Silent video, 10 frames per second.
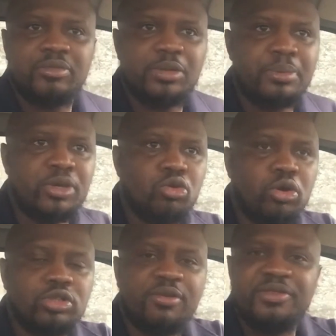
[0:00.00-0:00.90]
Maybe you
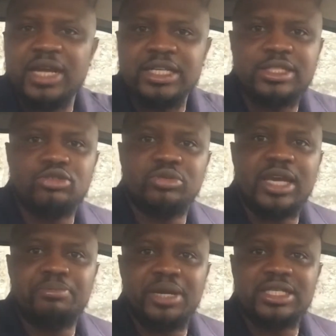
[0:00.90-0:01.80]
want your finances to
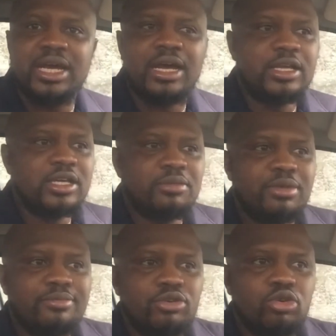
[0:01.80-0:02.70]
get better.
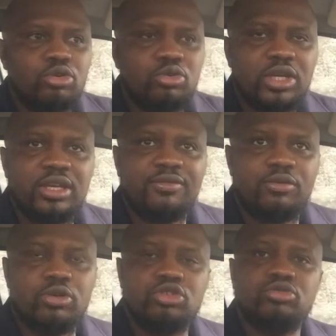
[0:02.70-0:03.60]
Maybe you're looking
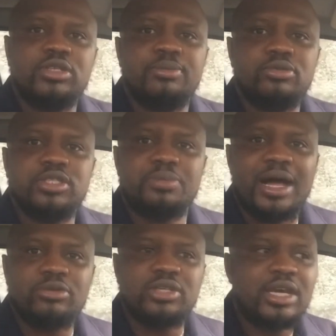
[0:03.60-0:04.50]
for a suitable
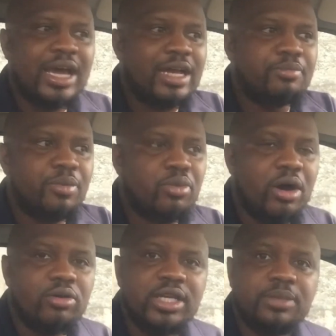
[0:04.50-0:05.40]
spouse, and people are
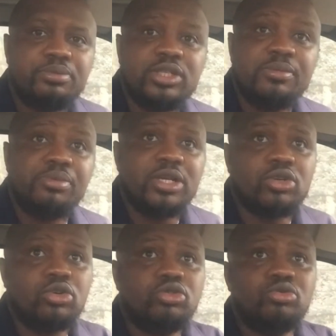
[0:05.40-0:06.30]
already putting
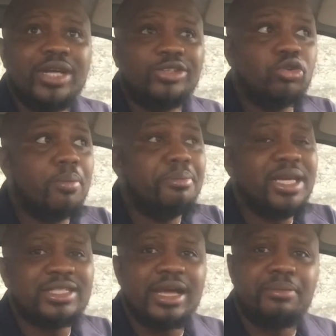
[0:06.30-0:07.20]
pressure on you that your
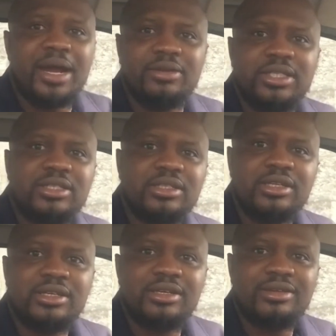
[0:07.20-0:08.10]
mates are married.
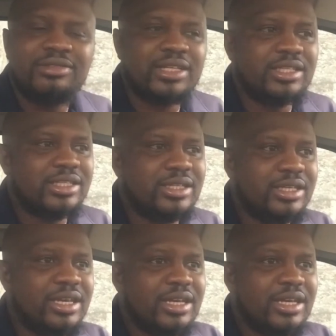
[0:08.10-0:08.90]
That is the